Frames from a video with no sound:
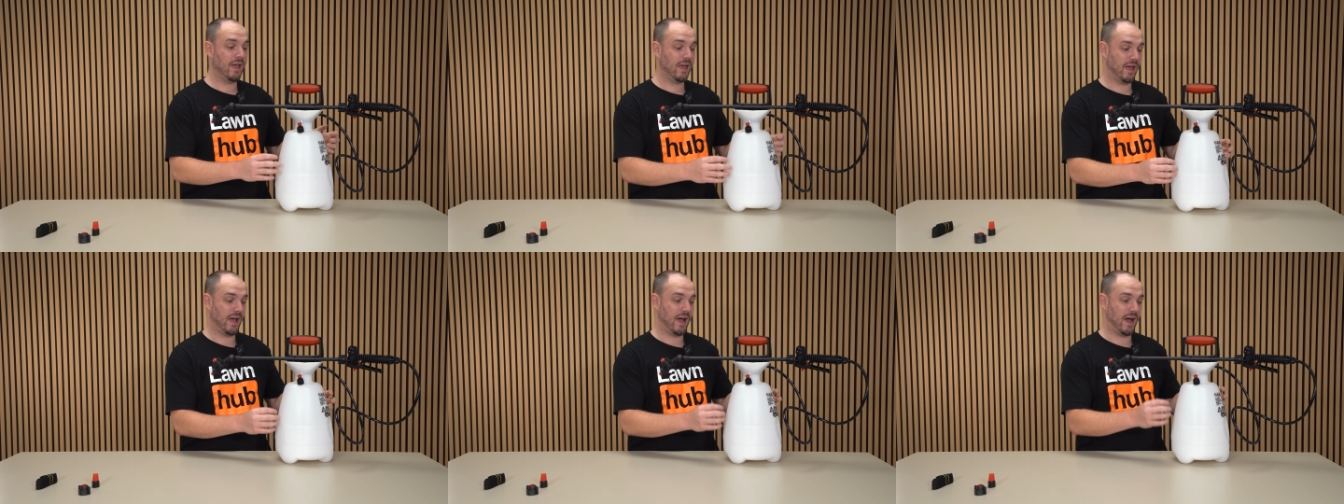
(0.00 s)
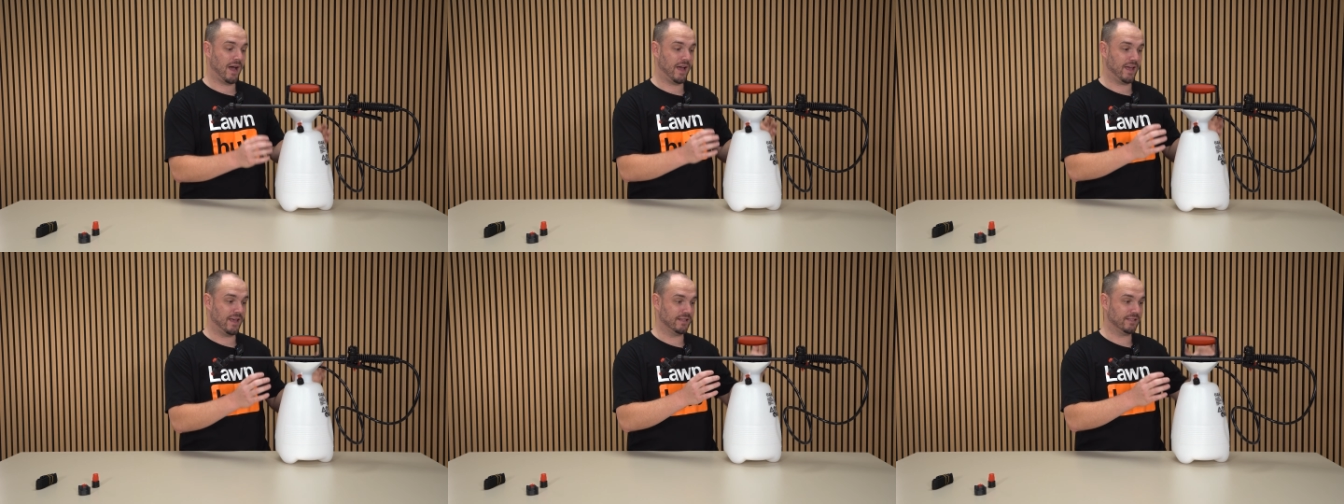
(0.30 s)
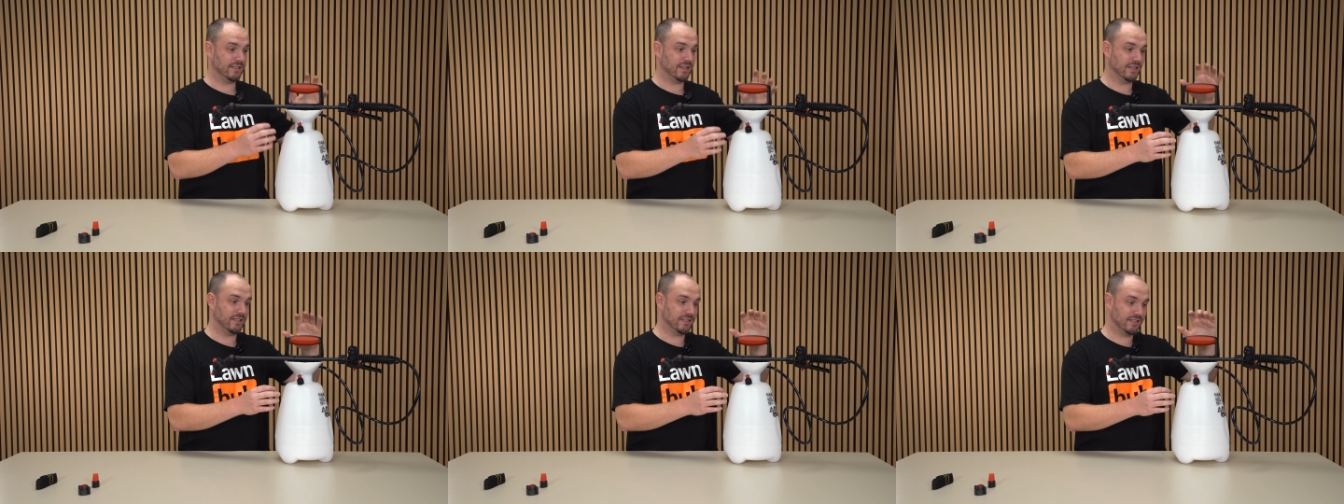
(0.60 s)

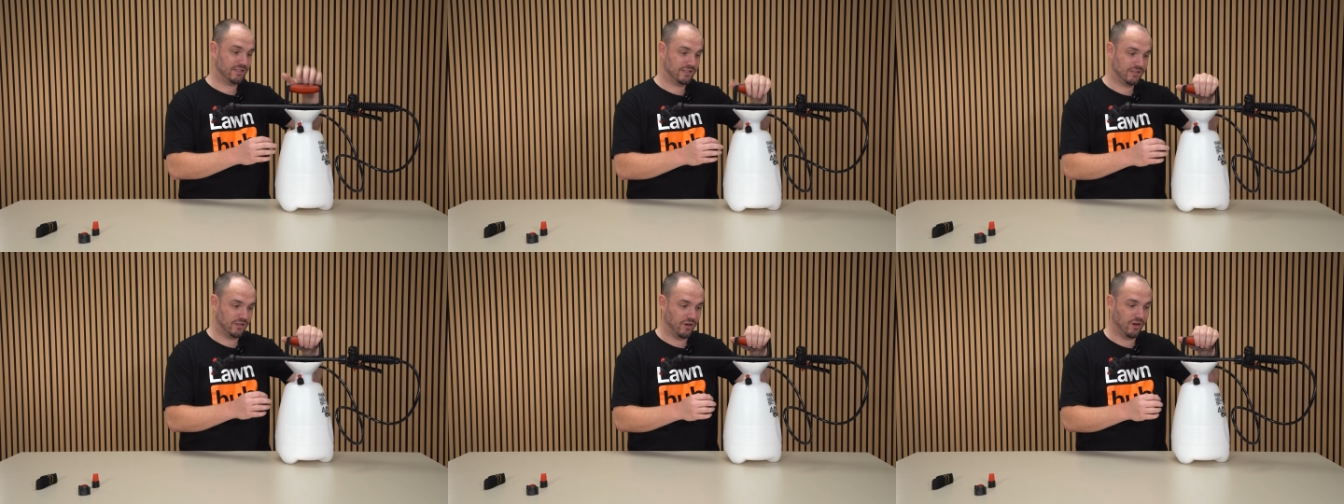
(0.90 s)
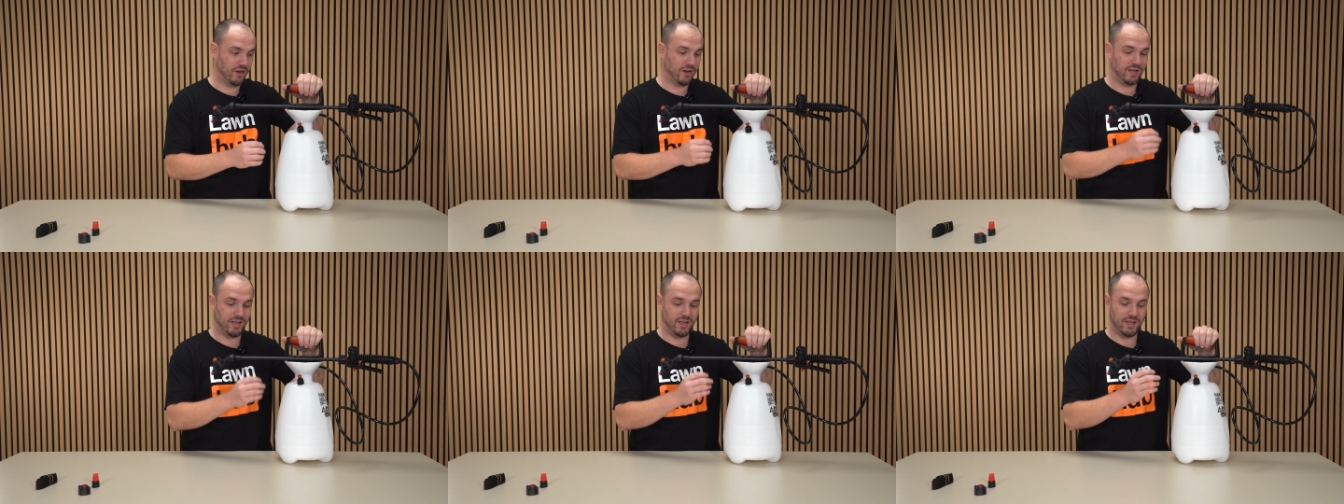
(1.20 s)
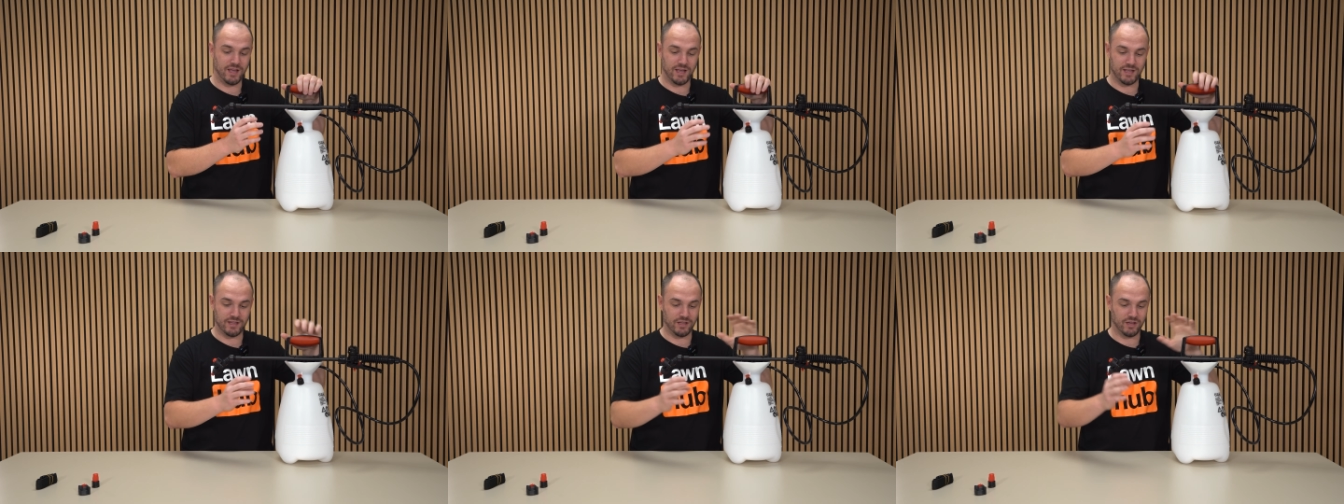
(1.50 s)
It's
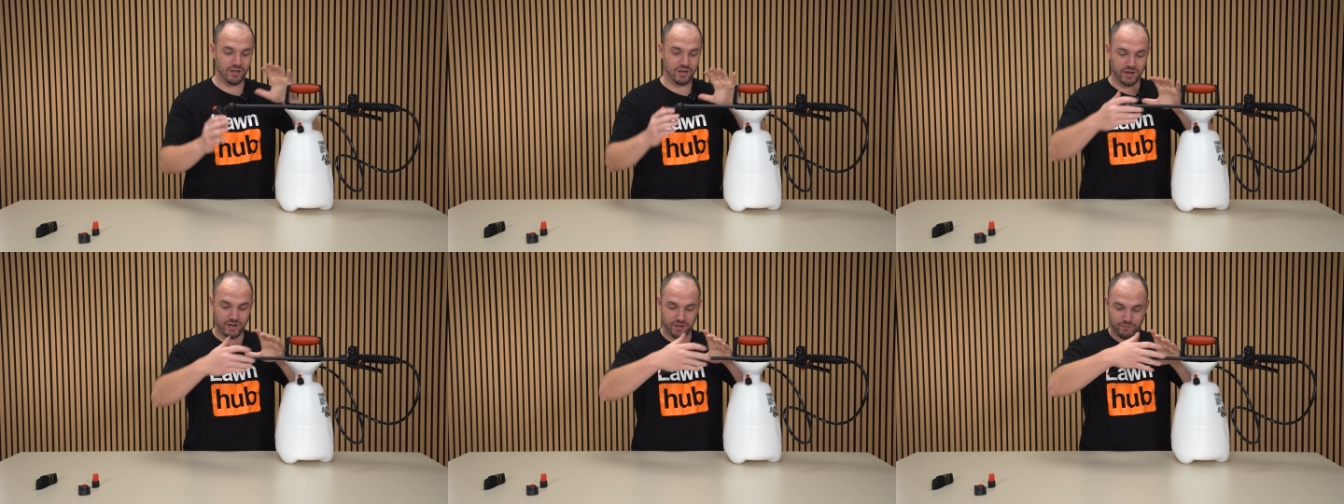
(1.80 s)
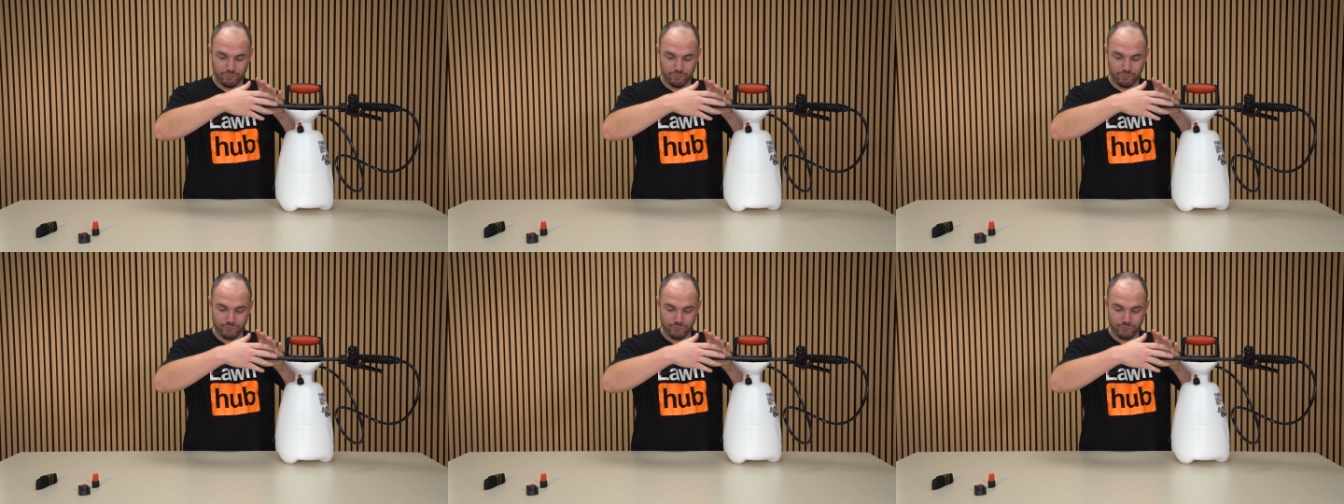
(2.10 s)
sturdy. You got a